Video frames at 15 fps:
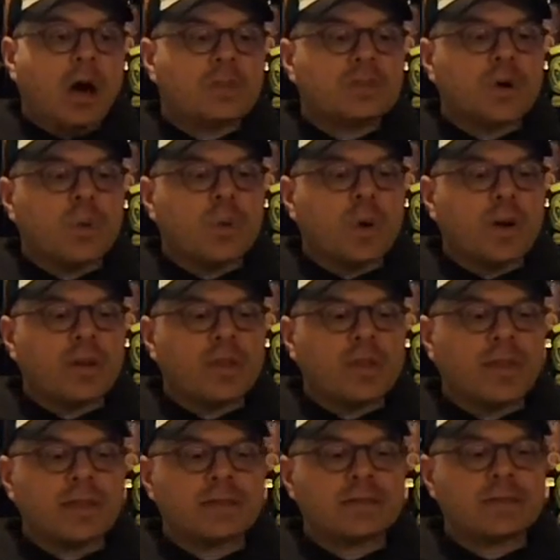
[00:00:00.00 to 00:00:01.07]
Also, one of the
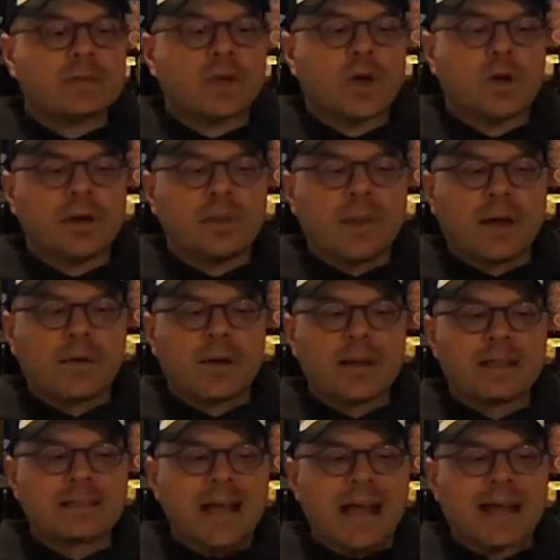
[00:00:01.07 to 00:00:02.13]
things going into my grade
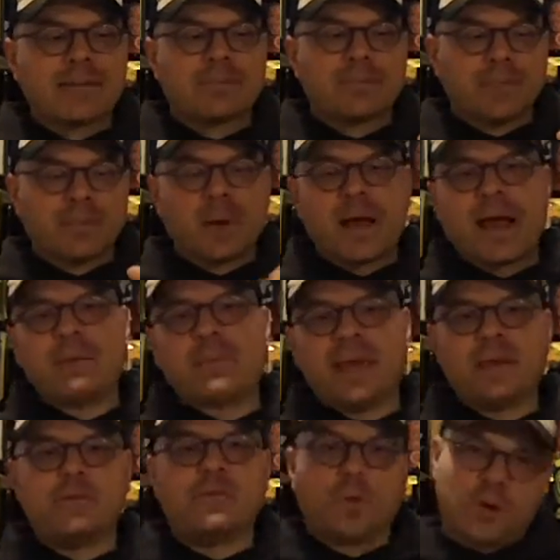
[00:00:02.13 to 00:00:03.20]
is I
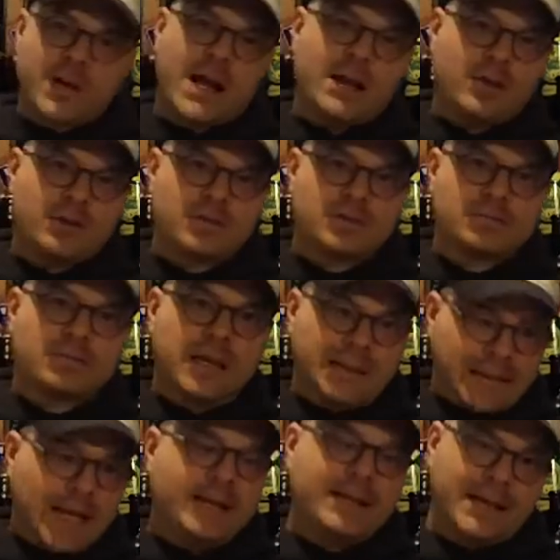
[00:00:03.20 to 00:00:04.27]
paid
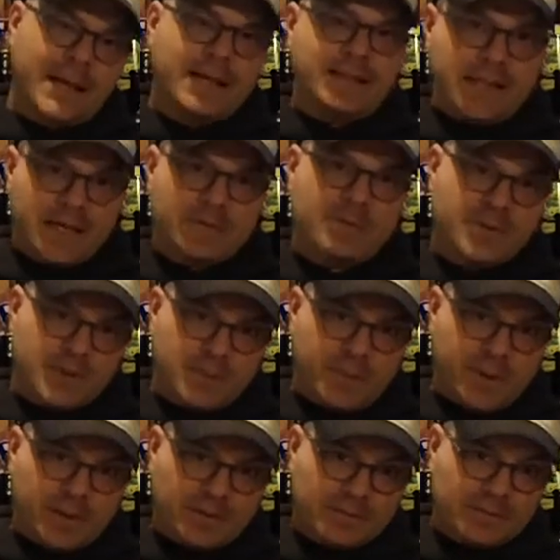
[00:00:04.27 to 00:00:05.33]
$4.99 for this
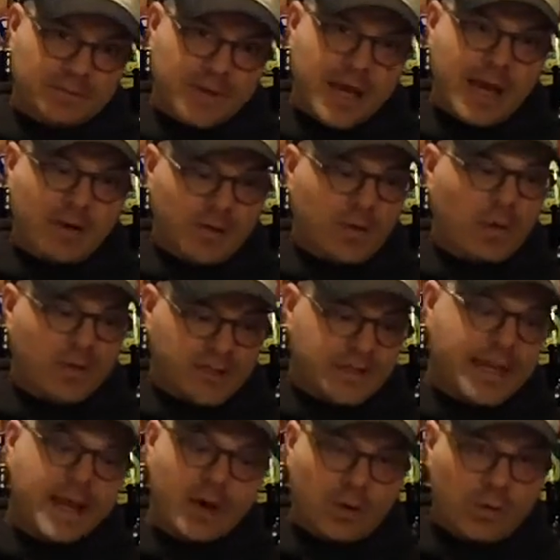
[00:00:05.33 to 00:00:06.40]
beer. And on
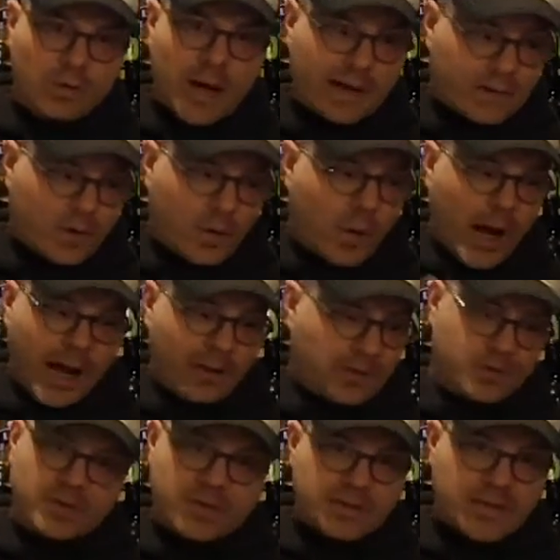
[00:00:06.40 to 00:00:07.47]
sale, I don't know why it
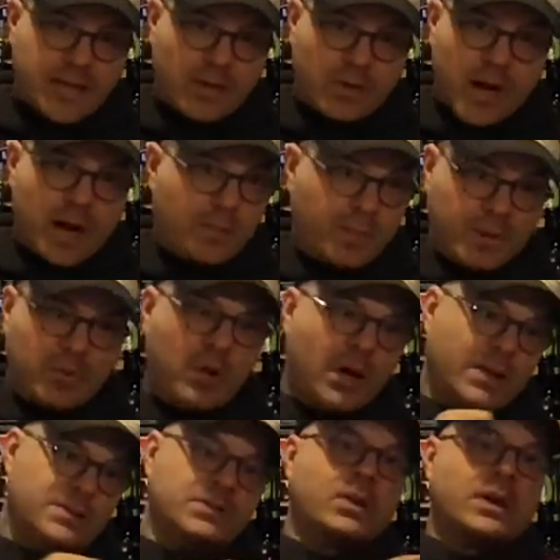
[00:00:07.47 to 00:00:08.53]
was on the sale rack, but it
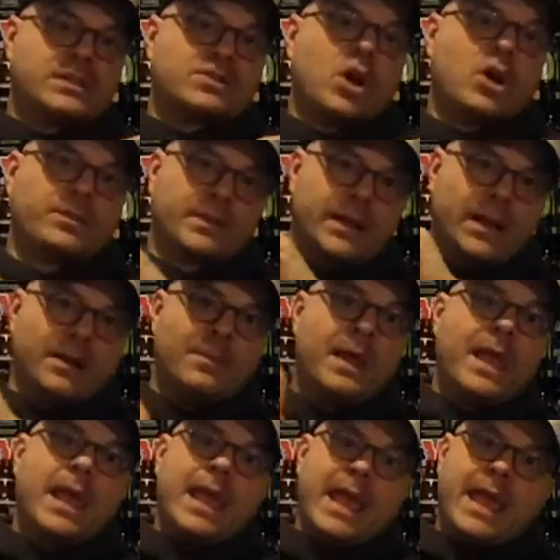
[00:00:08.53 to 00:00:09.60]
was, so I scoffed it up.
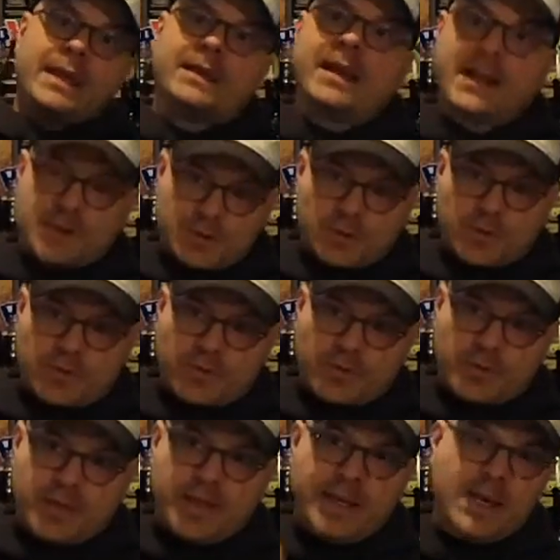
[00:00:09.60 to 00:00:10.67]
And an extra one
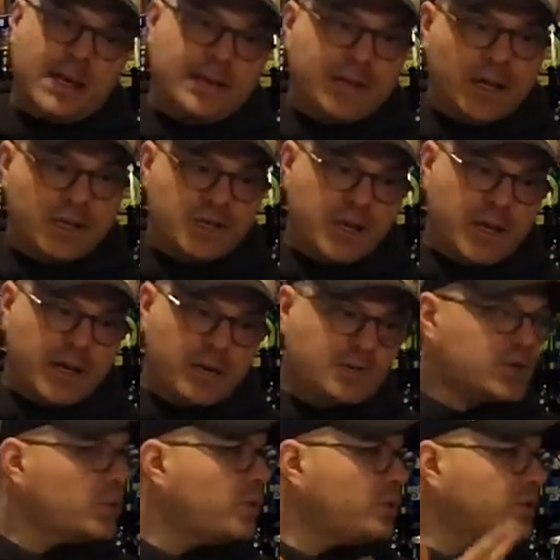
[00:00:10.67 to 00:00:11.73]
for the dungeon here,
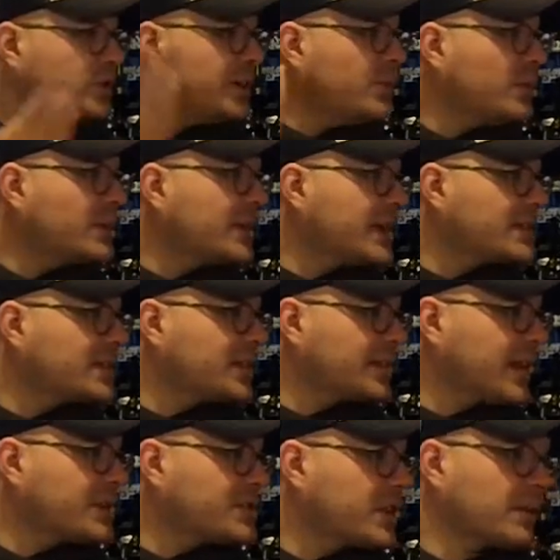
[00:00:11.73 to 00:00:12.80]
so we'll see what it tastes like
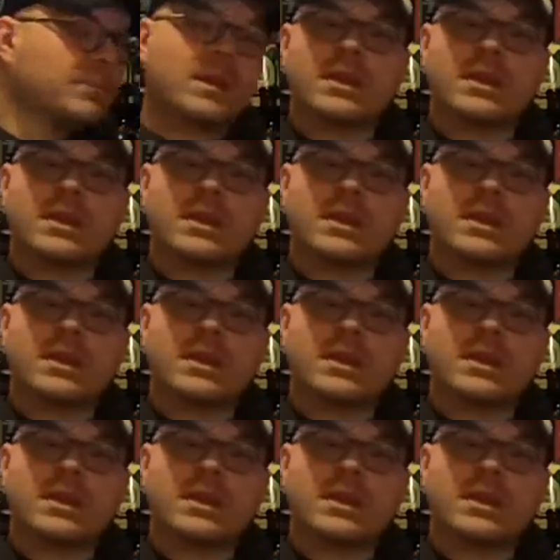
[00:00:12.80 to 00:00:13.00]
next year.